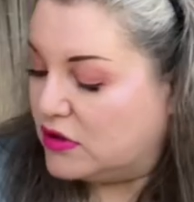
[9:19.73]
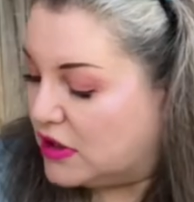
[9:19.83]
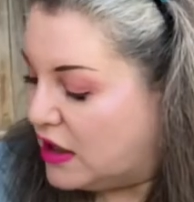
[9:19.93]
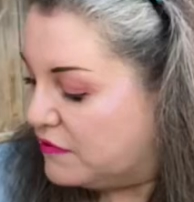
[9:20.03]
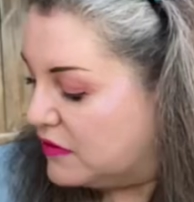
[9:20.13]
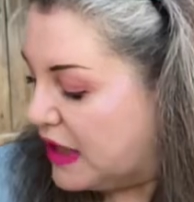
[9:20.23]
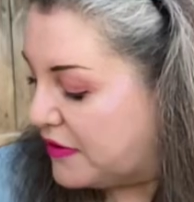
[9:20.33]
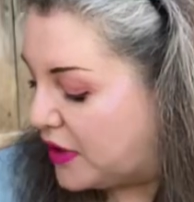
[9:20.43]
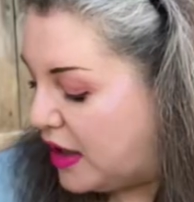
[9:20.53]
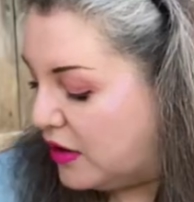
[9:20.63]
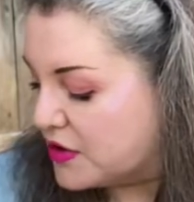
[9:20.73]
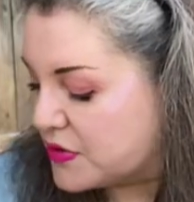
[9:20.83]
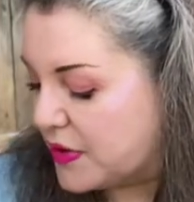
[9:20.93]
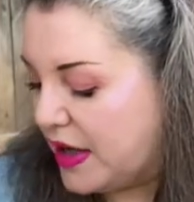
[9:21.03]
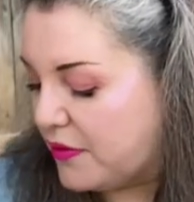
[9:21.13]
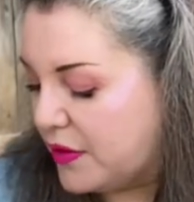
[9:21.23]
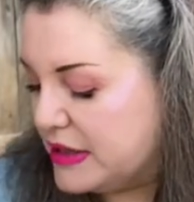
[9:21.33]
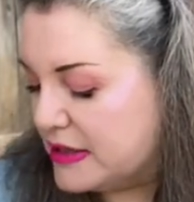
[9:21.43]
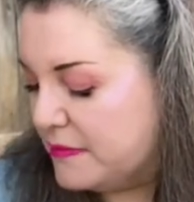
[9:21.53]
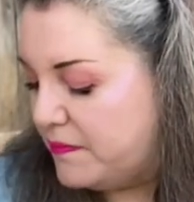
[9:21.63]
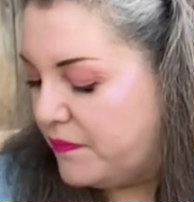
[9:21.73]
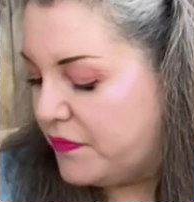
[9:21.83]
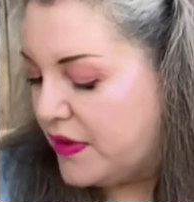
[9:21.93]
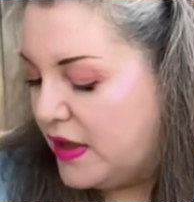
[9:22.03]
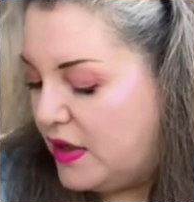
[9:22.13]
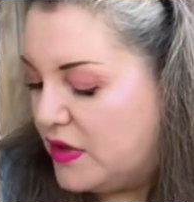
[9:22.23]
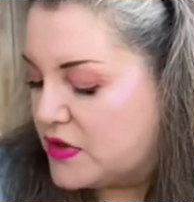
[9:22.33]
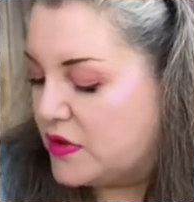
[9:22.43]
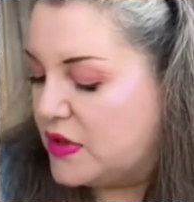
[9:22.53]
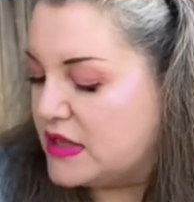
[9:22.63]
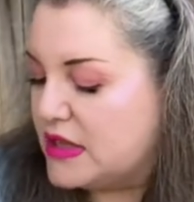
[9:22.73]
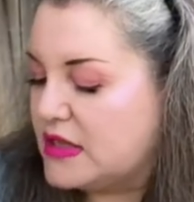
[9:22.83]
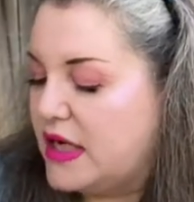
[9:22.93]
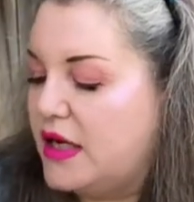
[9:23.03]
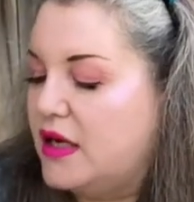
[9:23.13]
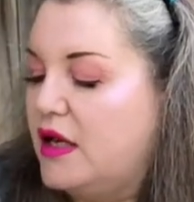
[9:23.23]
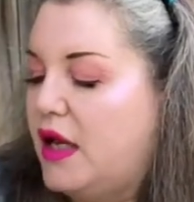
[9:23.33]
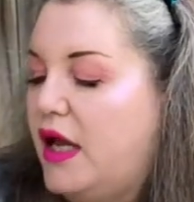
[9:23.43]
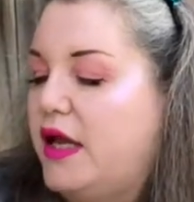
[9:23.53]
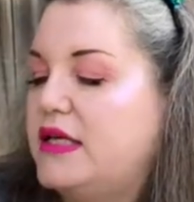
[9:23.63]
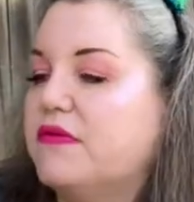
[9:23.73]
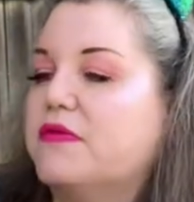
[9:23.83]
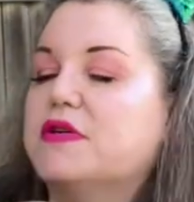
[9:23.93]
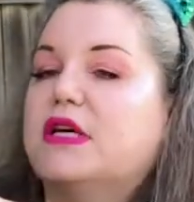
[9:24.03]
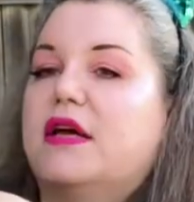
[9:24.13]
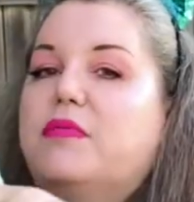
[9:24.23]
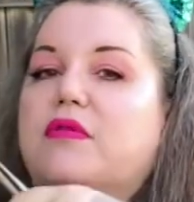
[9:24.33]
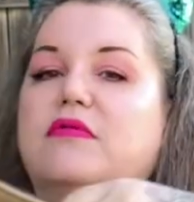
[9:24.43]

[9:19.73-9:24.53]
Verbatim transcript: love leather collars for that reason. So this is a, a different type of